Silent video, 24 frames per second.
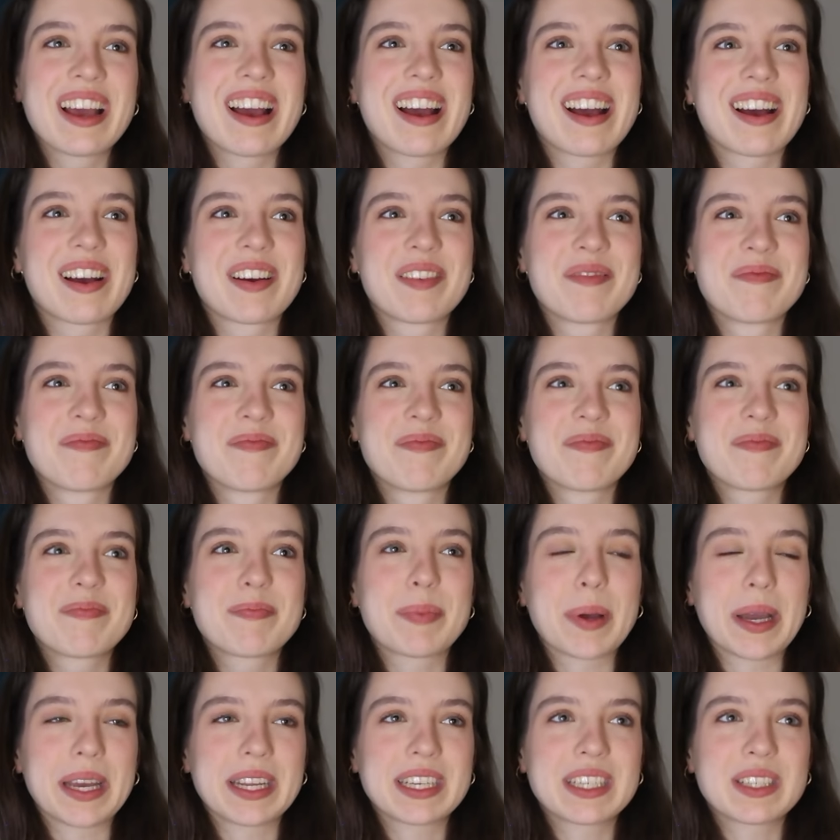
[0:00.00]

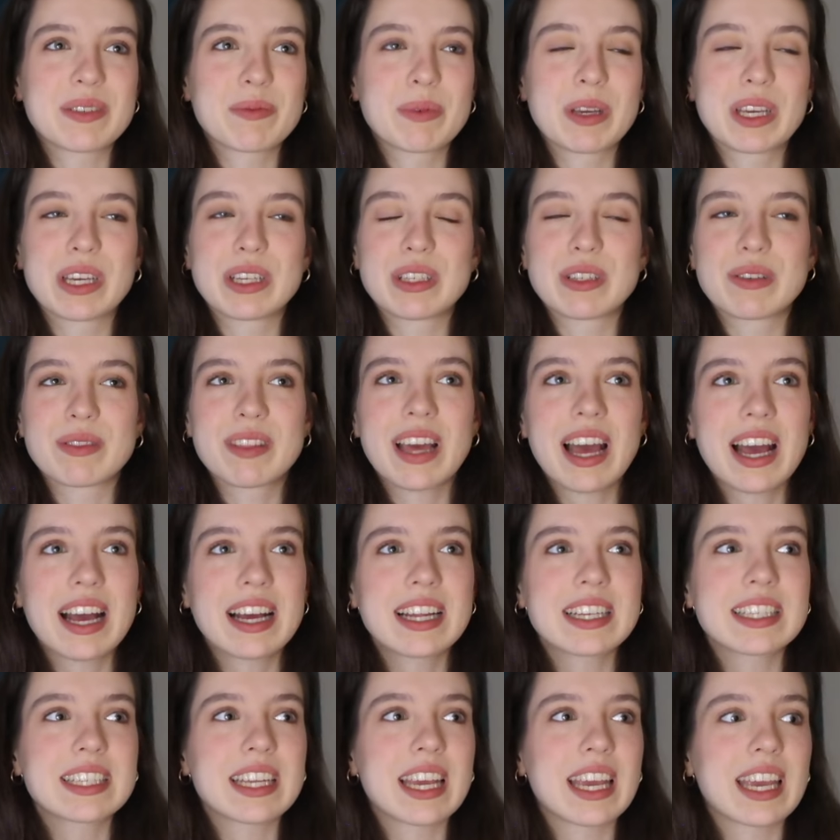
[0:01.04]
But we could do
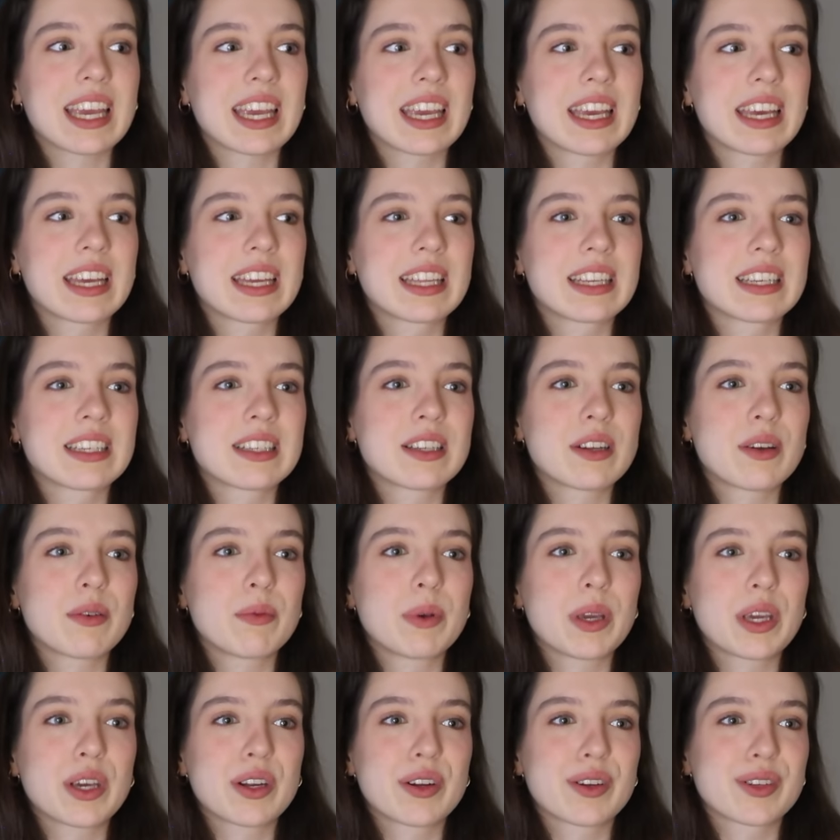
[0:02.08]
that, and
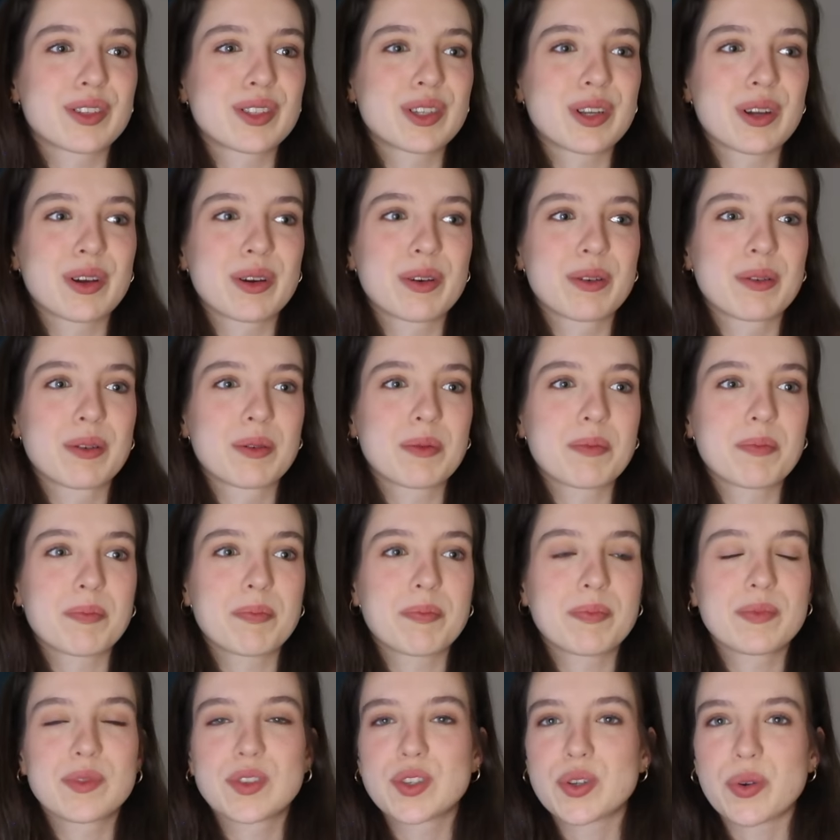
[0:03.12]
we could also
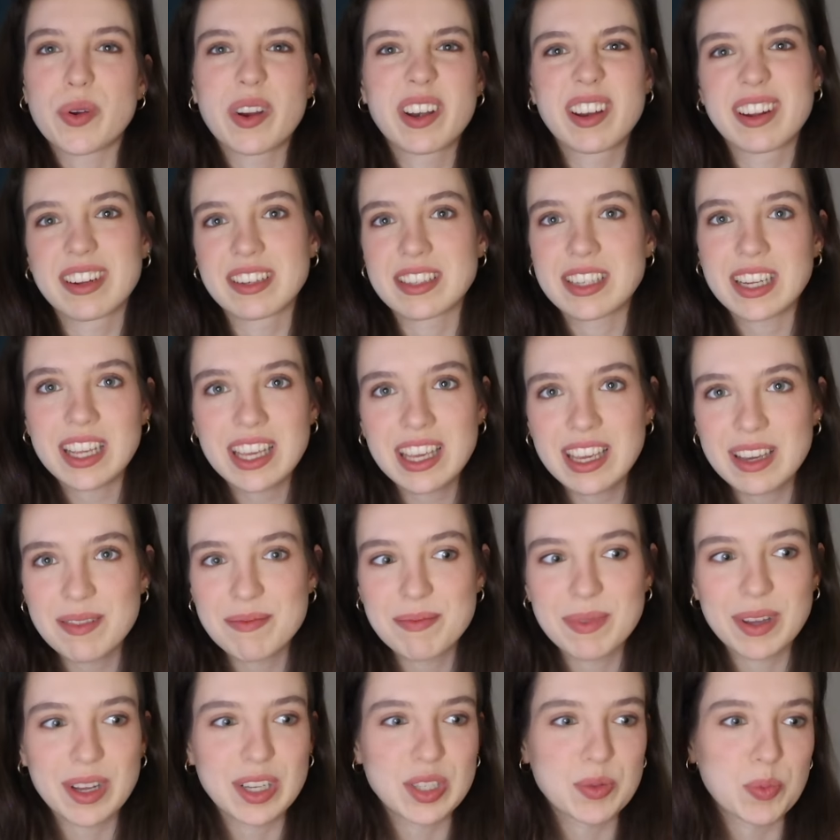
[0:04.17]
join a
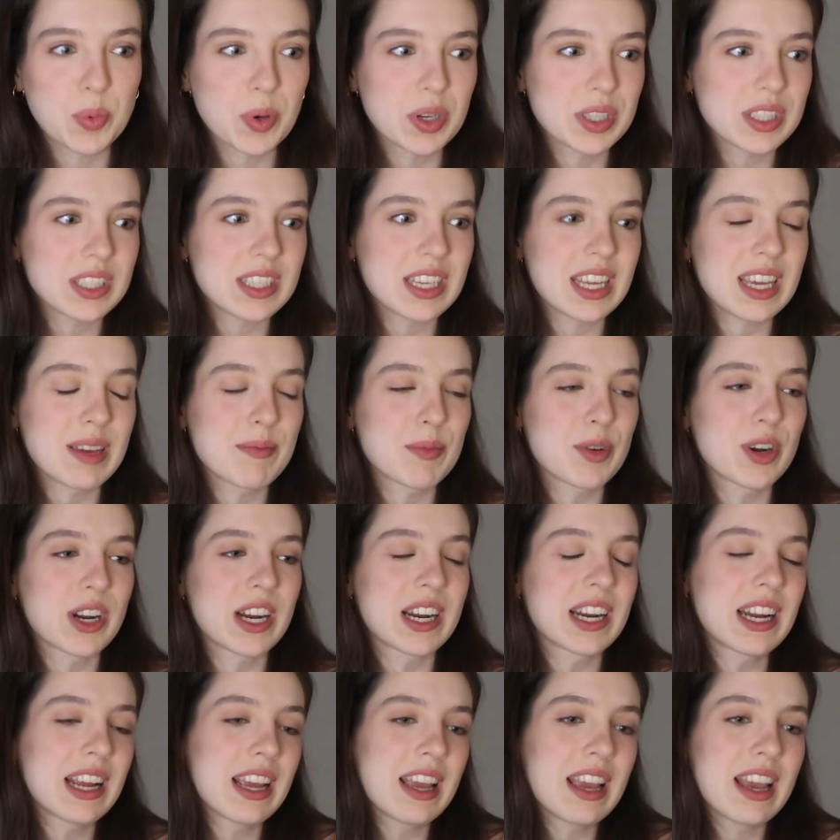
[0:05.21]
team, like a sports team
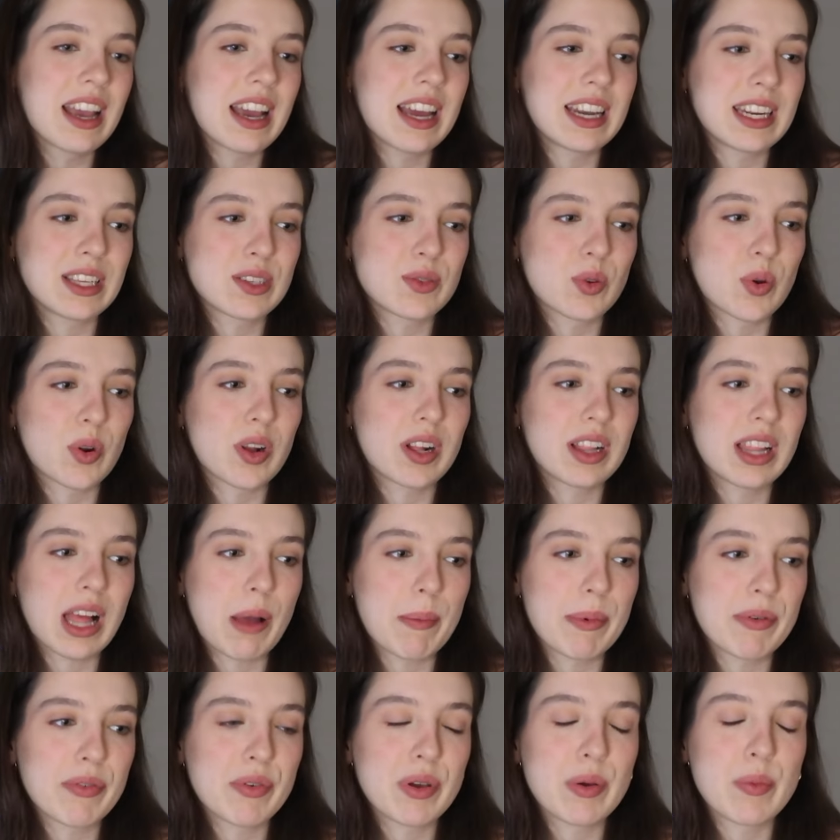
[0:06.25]
or any sort of
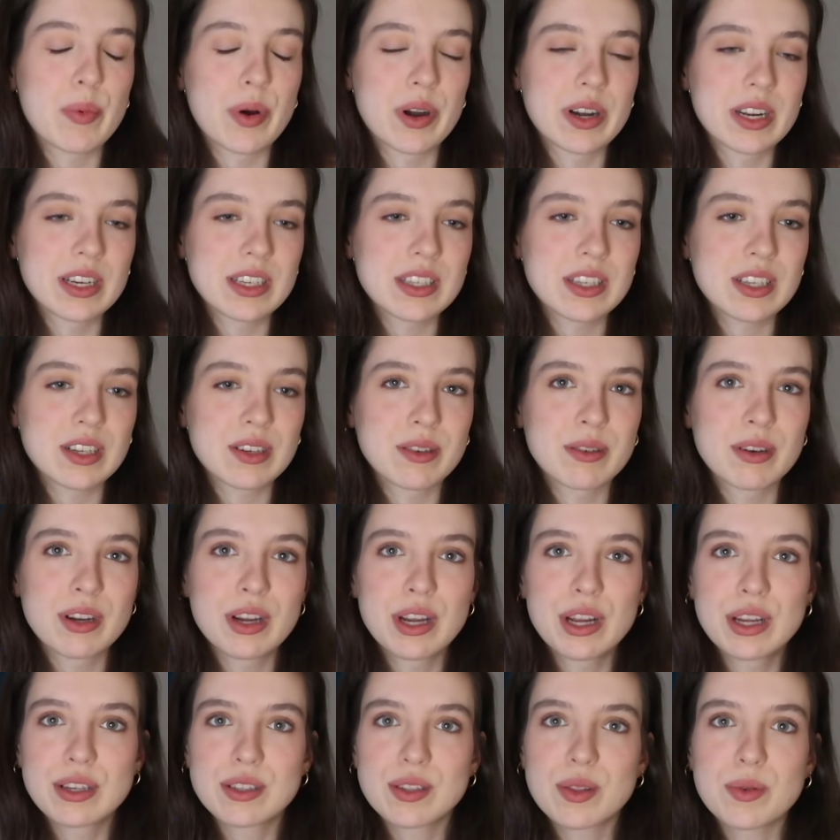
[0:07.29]
club if we wanted to.
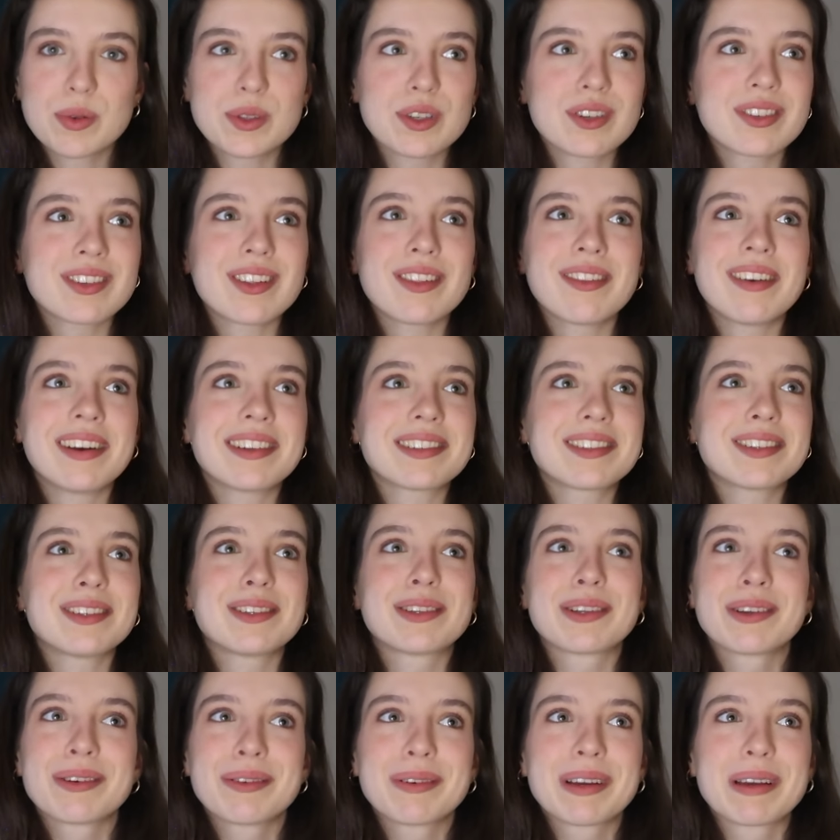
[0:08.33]
So there's just a lot to
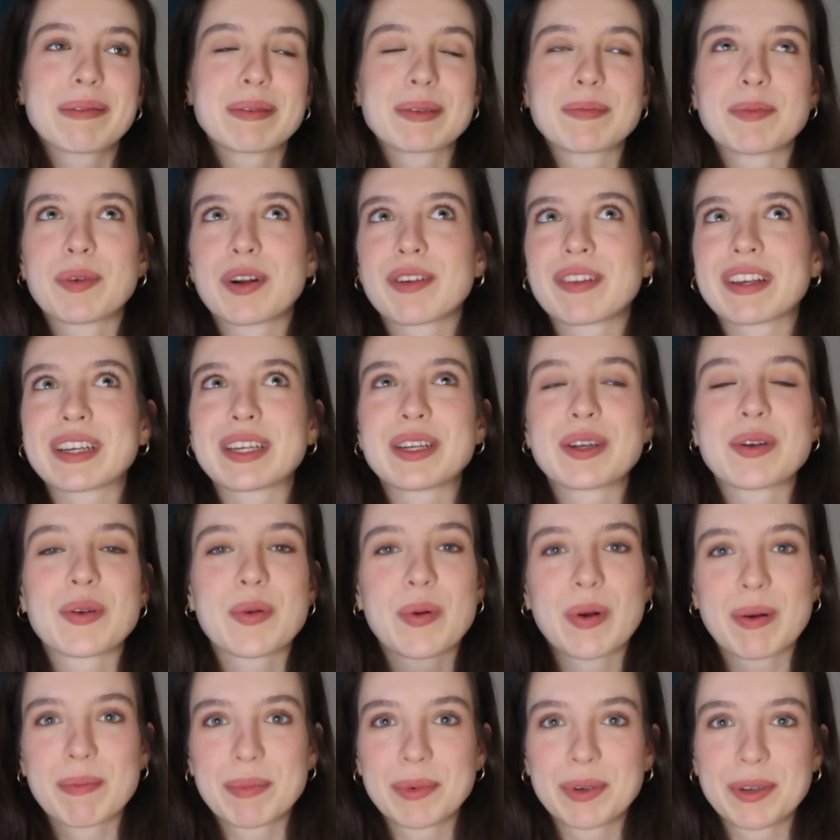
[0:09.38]
do. It was more like a
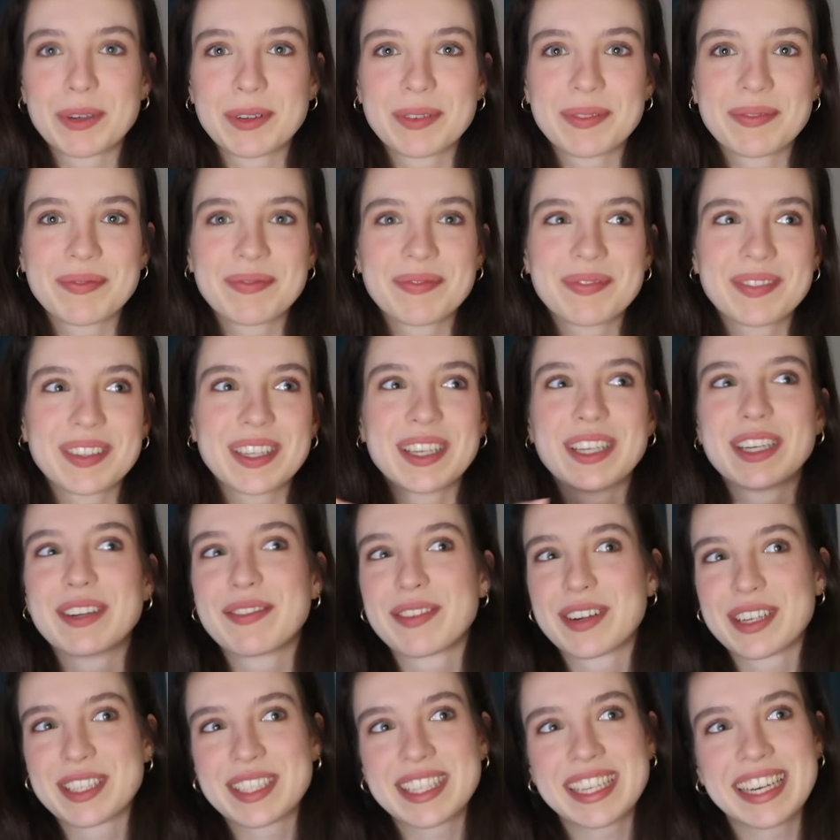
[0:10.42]
normal
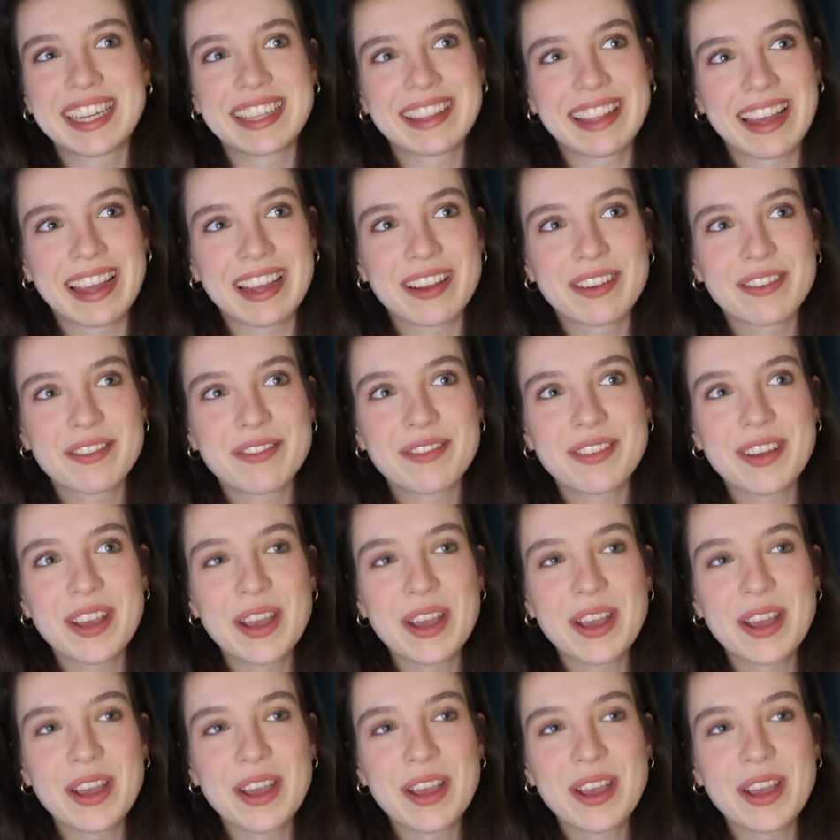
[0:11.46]
university life,